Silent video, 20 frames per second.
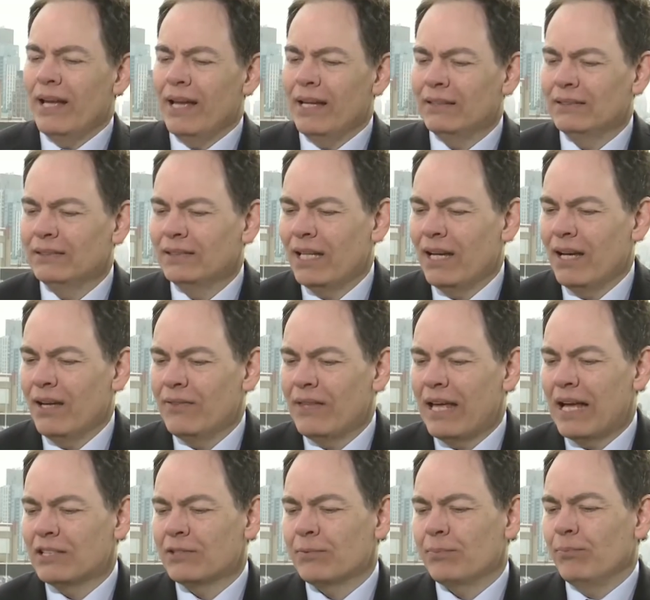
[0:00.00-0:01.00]
And
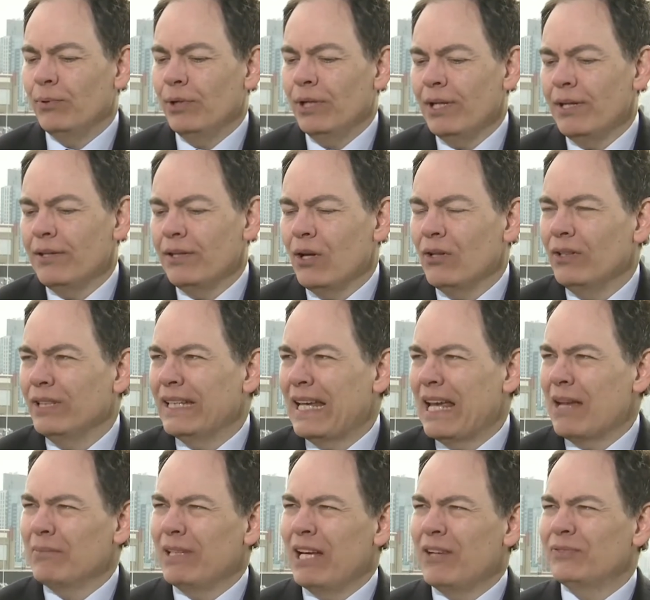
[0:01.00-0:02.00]
that's really the only
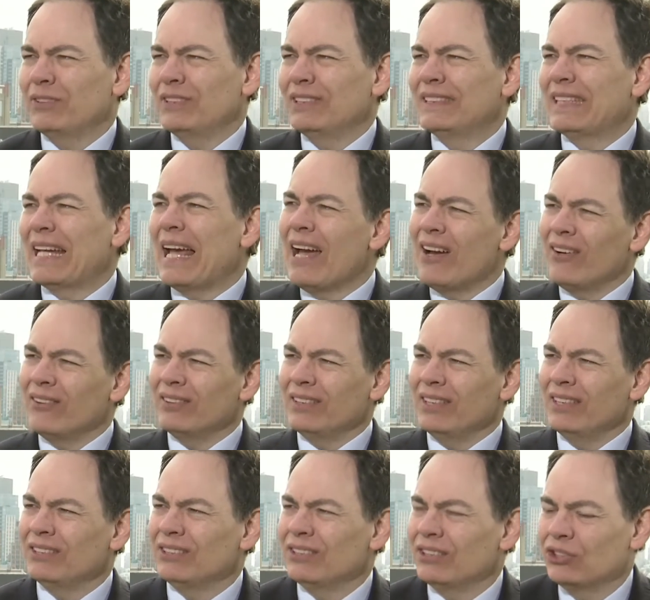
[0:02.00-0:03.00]
game left in town,
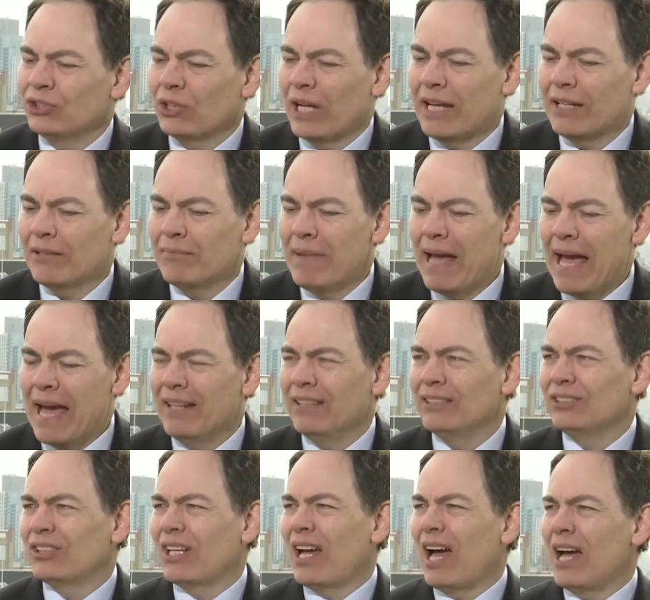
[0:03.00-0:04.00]
is to try to
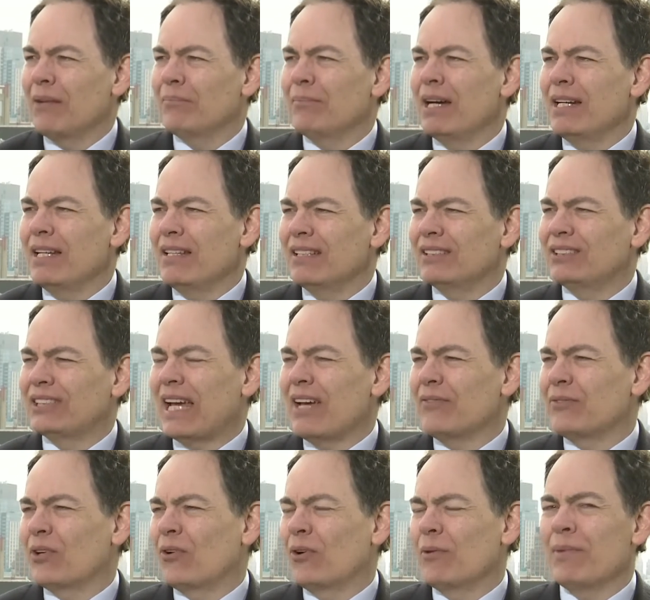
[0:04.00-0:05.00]
manage the hot money that's
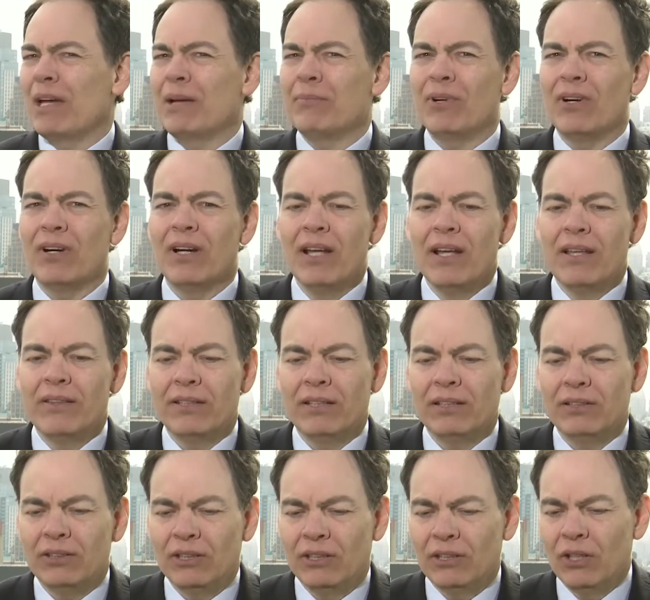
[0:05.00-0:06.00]
out there. Remember,
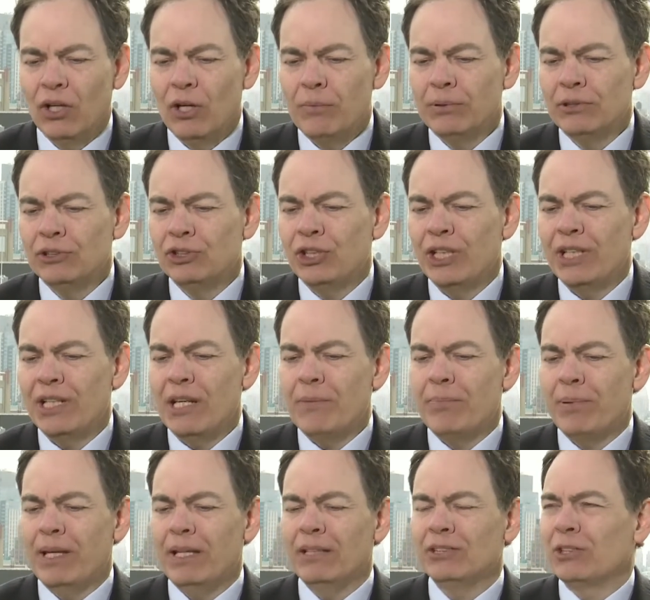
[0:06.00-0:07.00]
the global
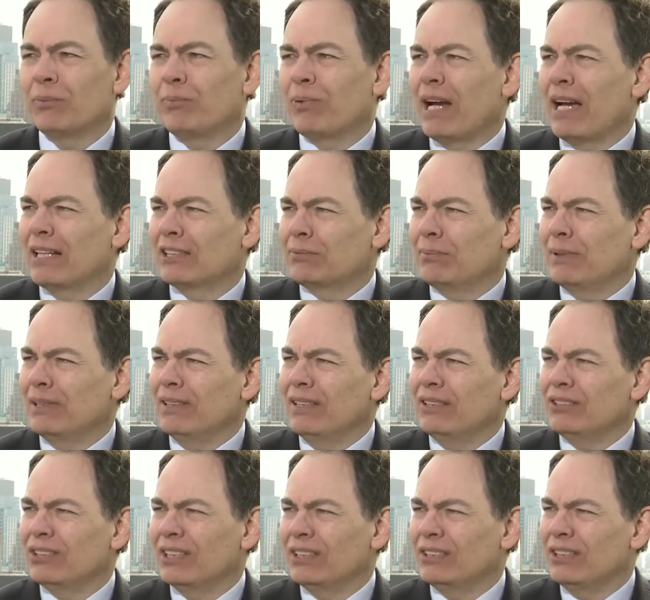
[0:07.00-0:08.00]
GDP is
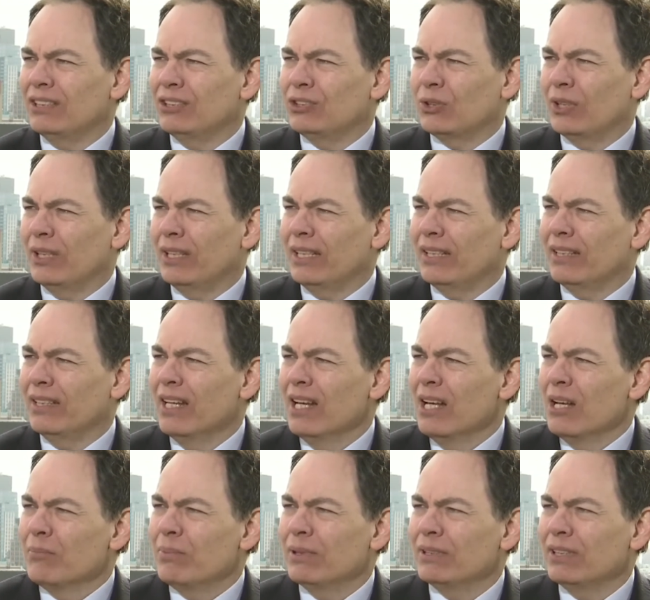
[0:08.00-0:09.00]
approximately 60 trillion,
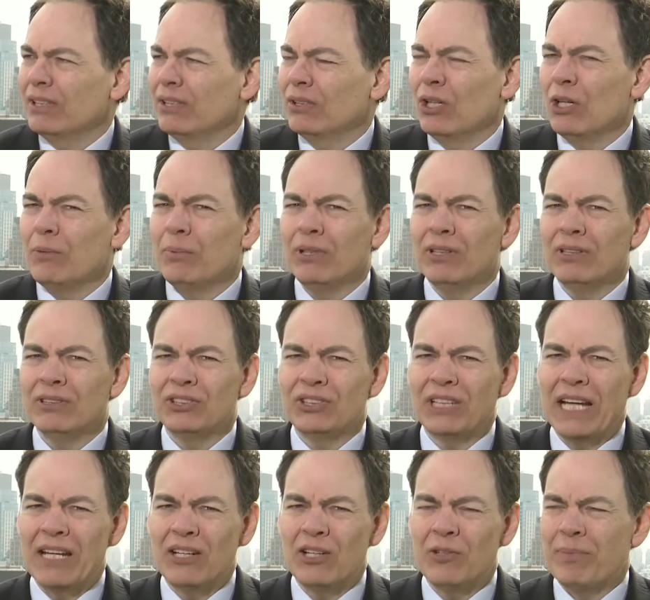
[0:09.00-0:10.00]
but the global
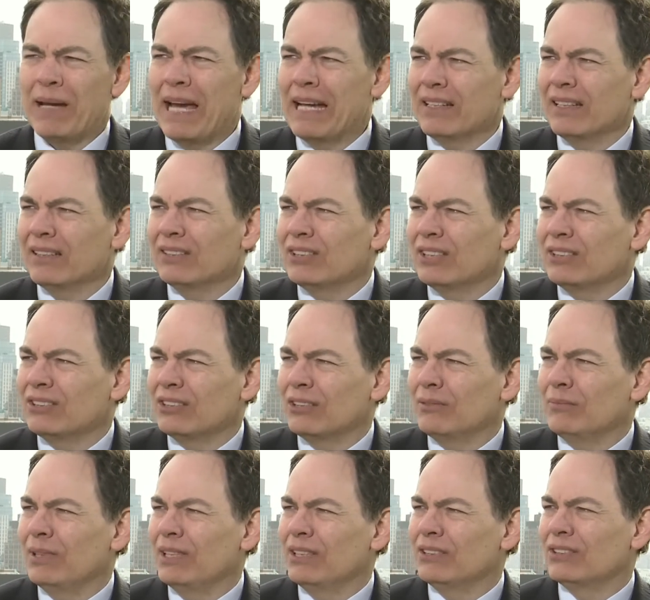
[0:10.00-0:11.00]
shadow banking
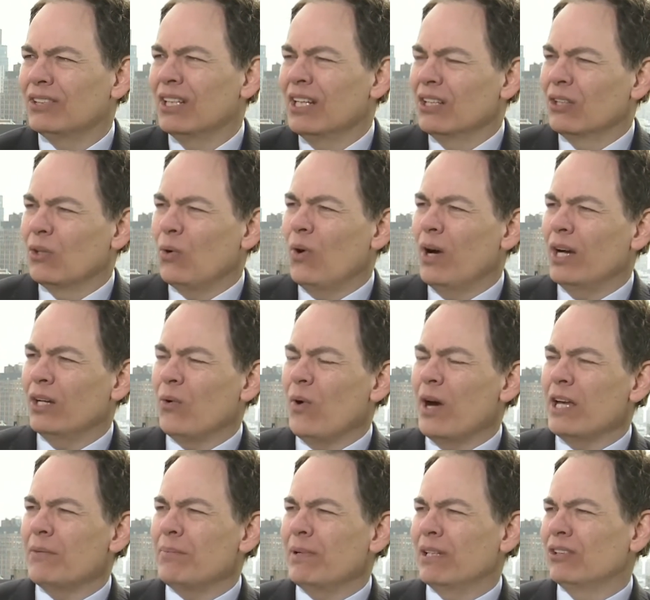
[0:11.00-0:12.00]
system is
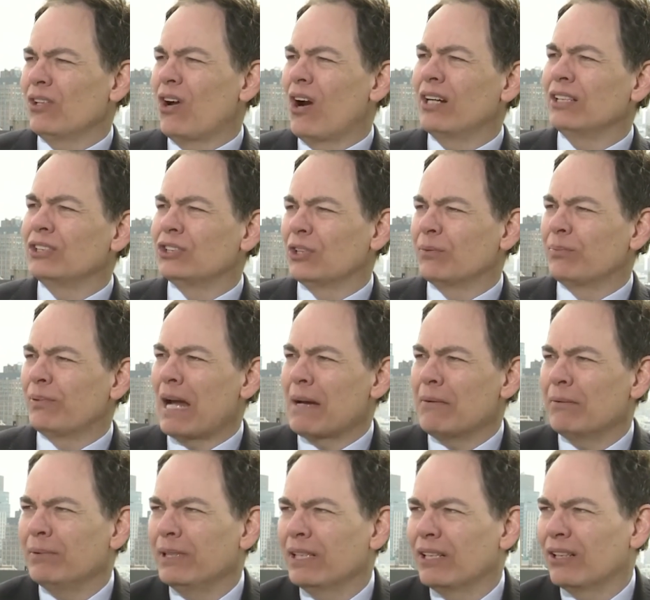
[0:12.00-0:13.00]
quite a bit larger,
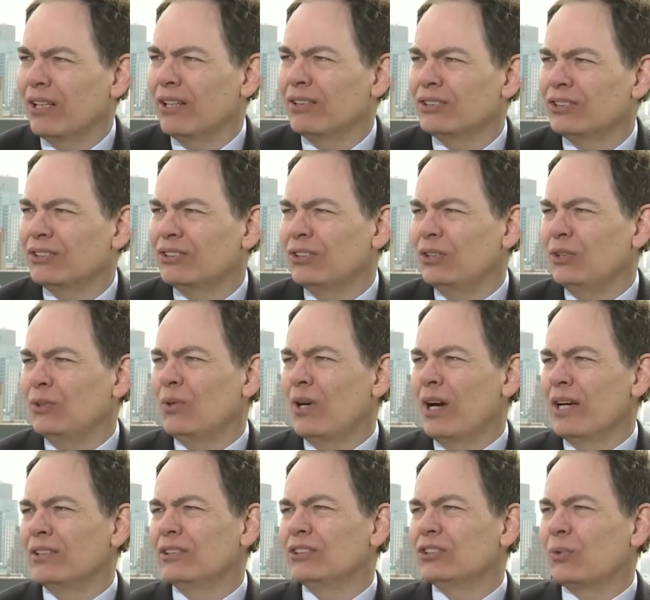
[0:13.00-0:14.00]
probably close to
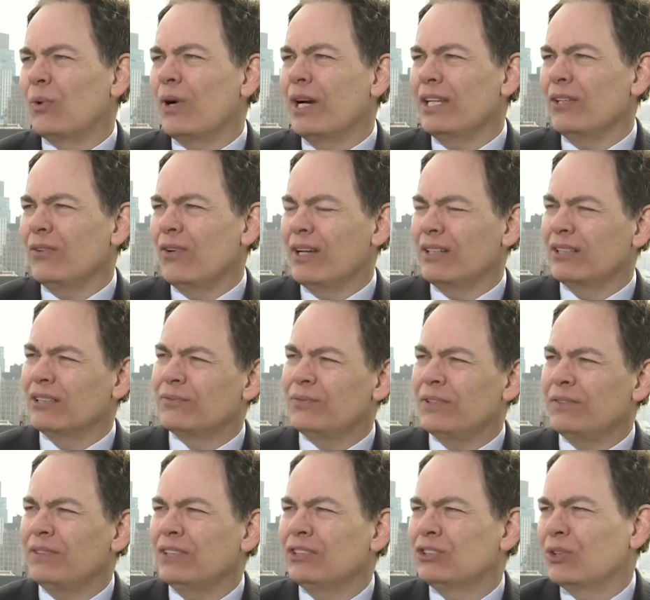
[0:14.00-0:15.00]
120 to
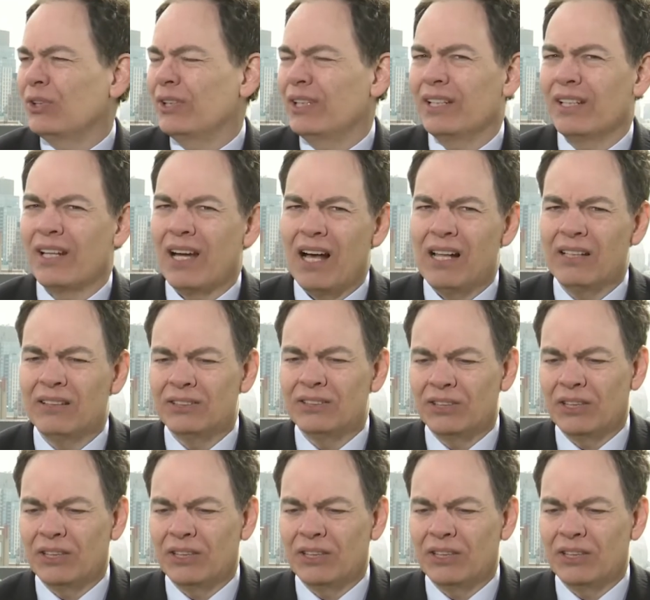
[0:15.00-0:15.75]
150 trillion dollars.